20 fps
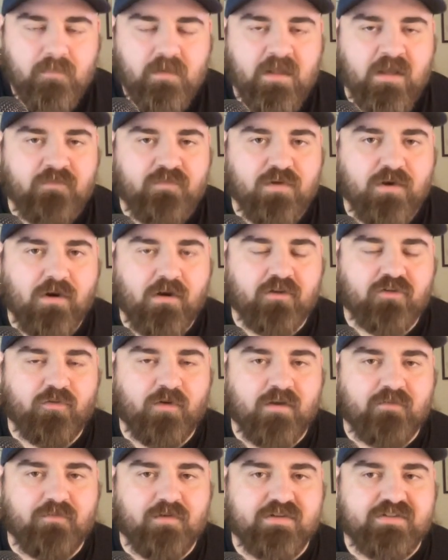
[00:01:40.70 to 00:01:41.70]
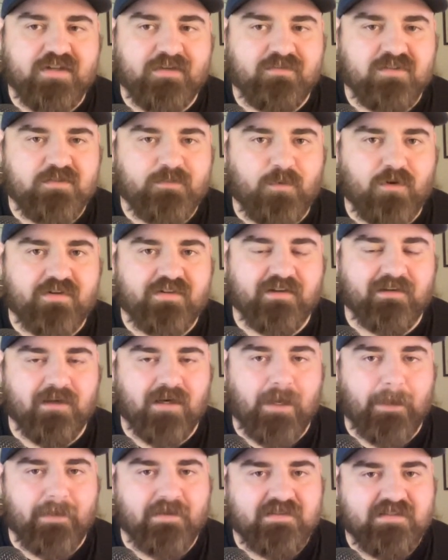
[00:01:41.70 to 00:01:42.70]
if you go to 24 7 sports and
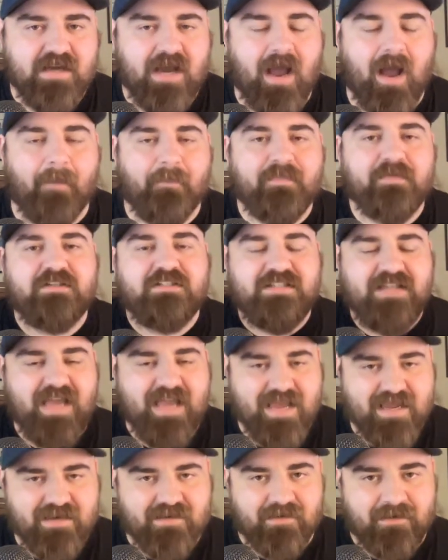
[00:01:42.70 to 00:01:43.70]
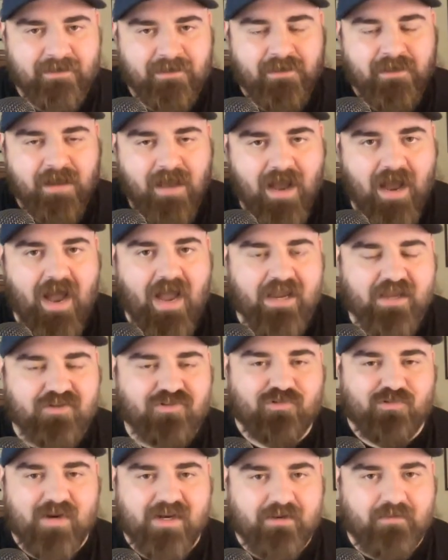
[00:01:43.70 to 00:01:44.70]
look at the top 10
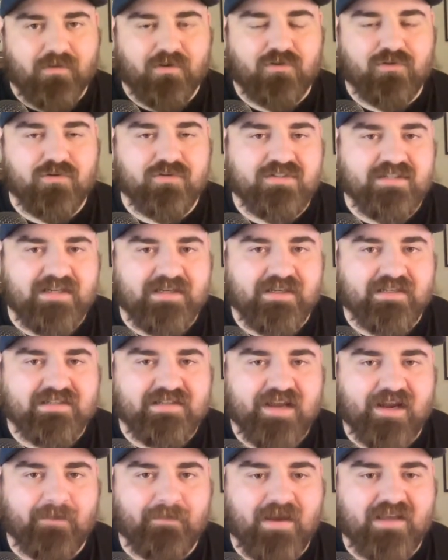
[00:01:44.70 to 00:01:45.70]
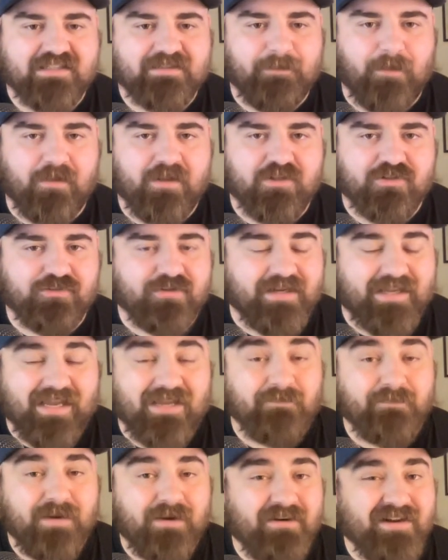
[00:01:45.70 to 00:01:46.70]
highest rated recruits in Gonzaga basketball history,
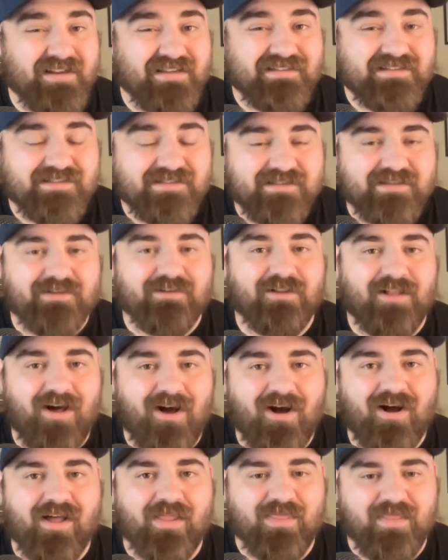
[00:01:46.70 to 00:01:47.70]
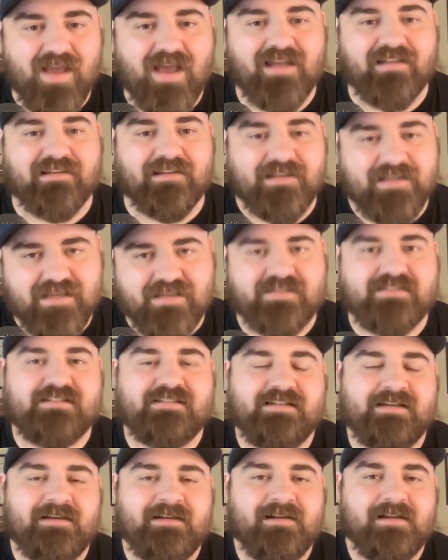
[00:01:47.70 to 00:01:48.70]
Kaden Perry is still on that
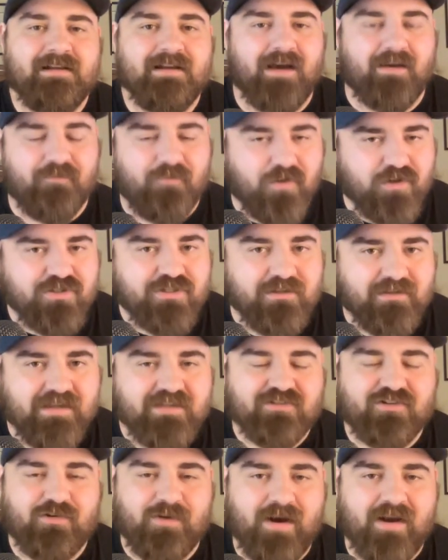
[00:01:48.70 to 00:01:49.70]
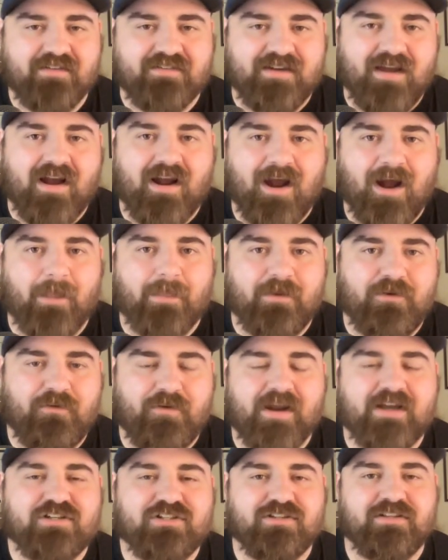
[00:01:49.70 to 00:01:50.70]
list. Unfortunately, his career has not gone the
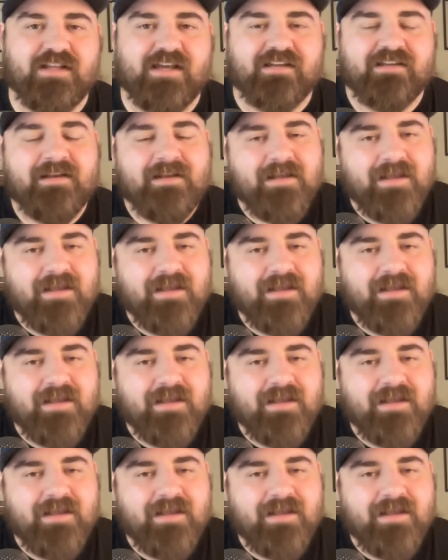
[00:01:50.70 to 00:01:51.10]
direction that